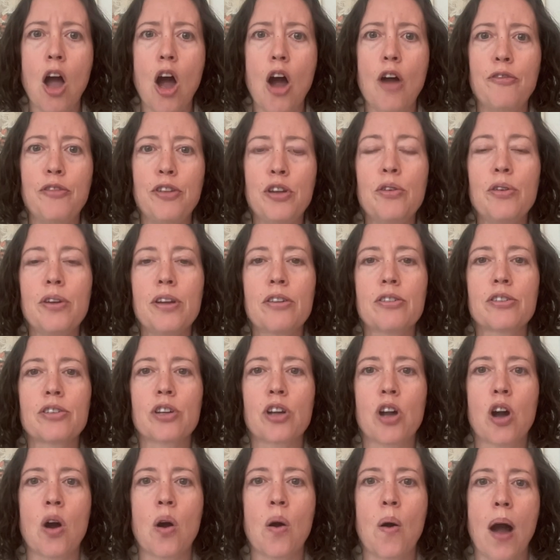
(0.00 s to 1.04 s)
A few years
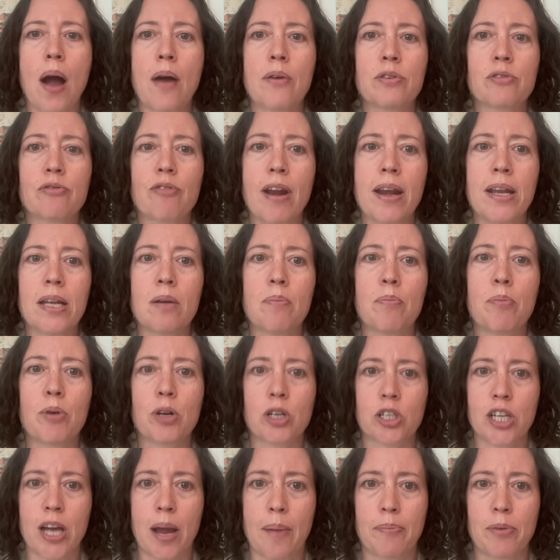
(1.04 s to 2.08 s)
ago, I was writing a book
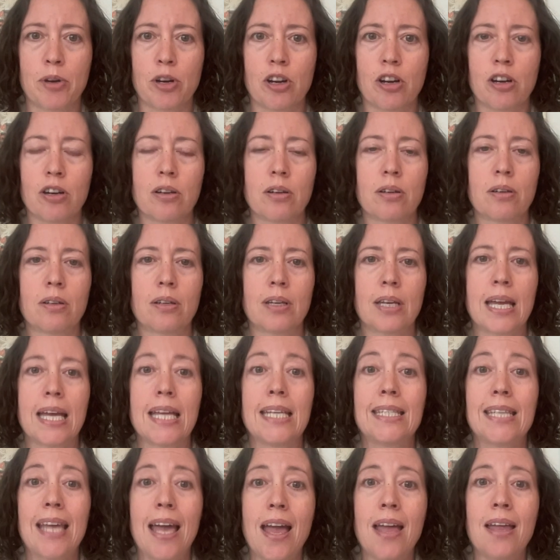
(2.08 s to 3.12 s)
chapter,
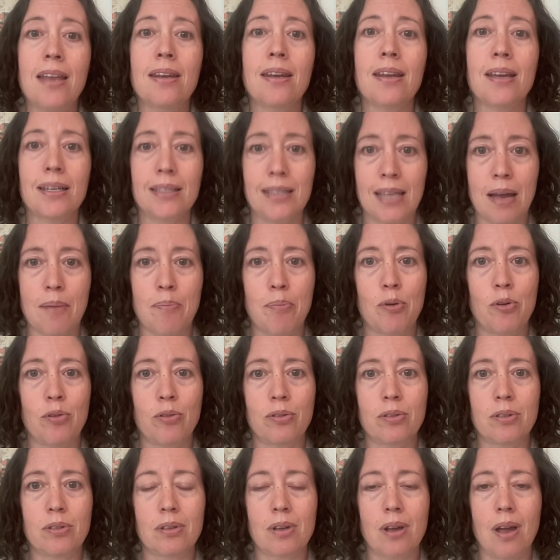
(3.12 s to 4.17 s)
10
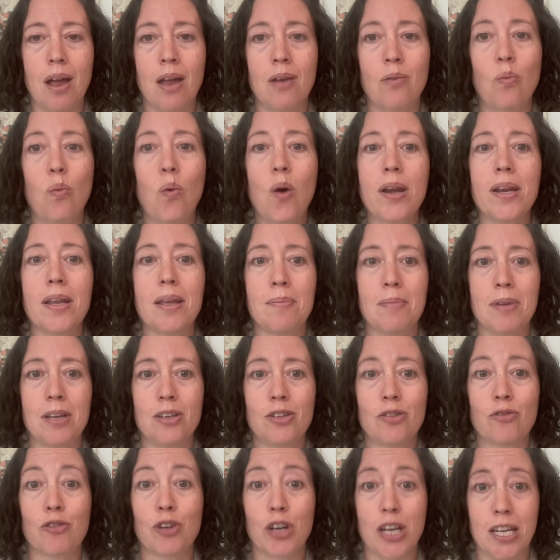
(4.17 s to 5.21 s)
examples and one
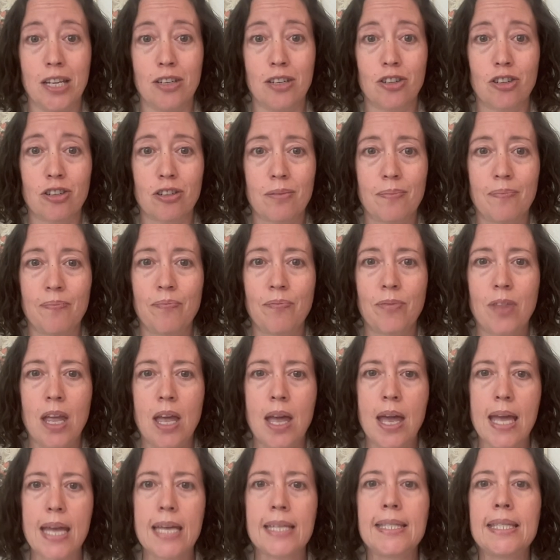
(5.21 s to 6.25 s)
image for each.
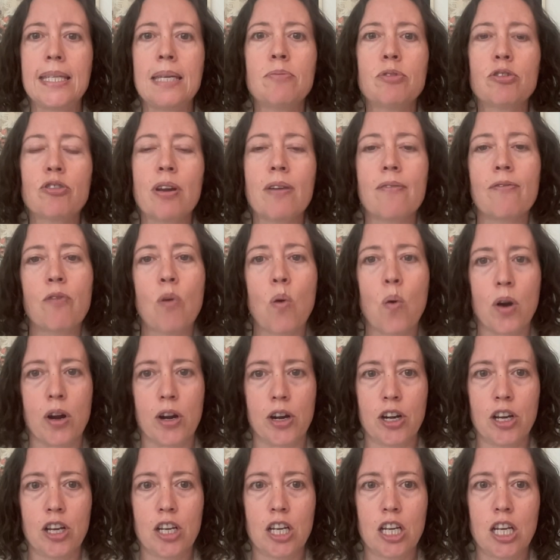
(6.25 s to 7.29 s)
It seemed
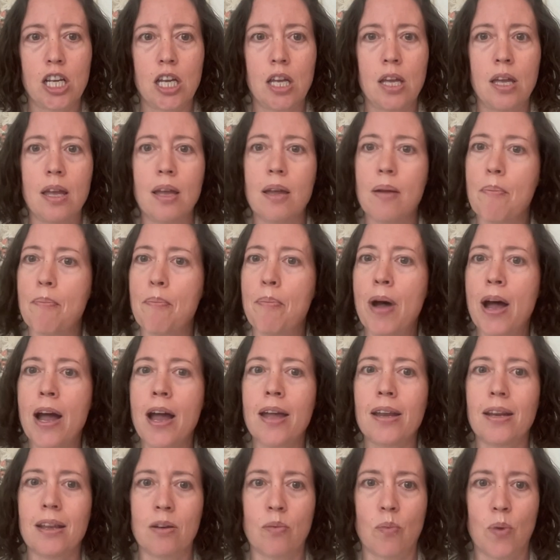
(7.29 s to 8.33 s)
straightforward,
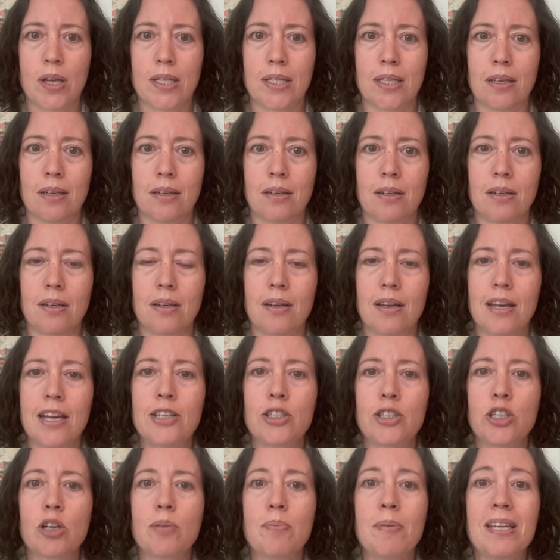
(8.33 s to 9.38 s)
but it wasn't. It
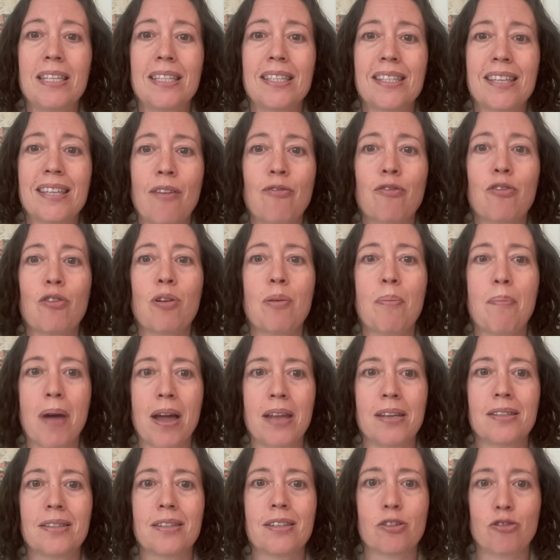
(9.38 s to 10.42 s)
took me several
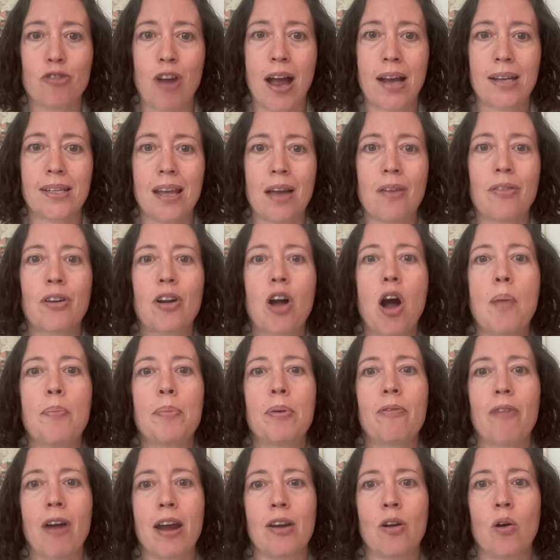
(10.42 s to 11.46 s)
months to track down the
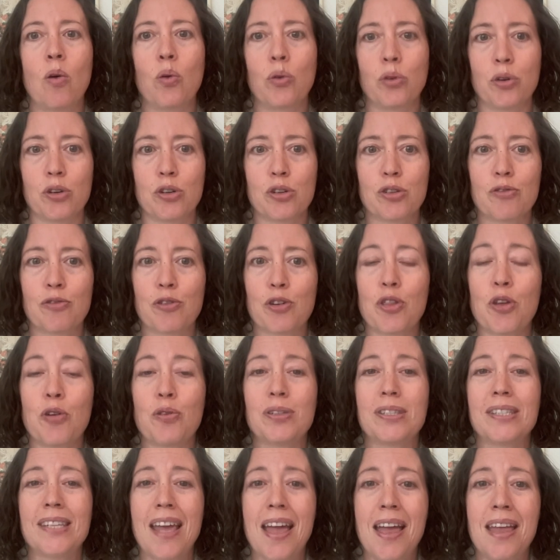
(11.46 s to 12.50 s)
copyright holders for
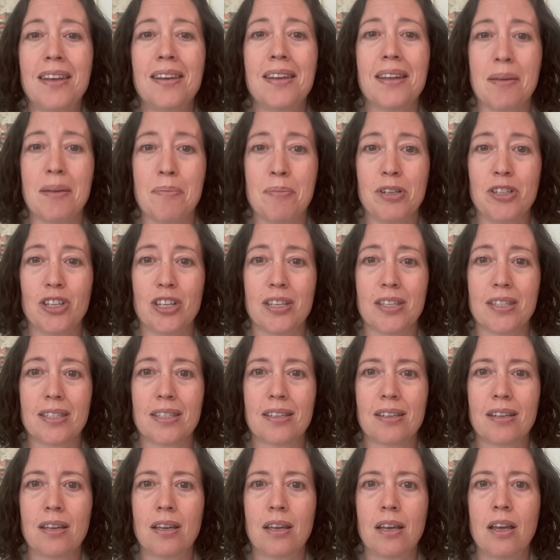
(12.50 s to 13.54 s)
those 10 images.
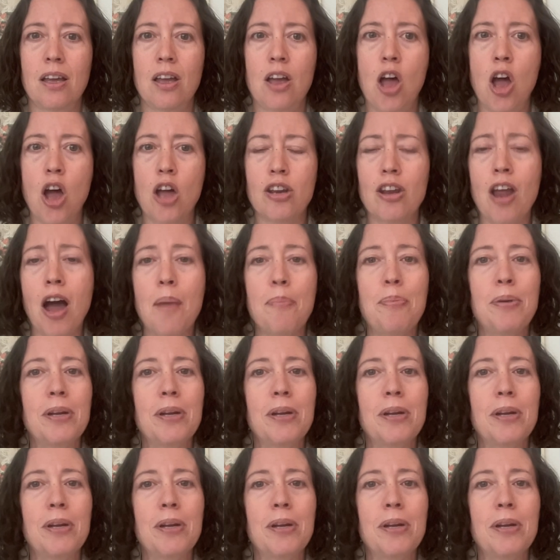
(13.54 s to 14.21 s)
Not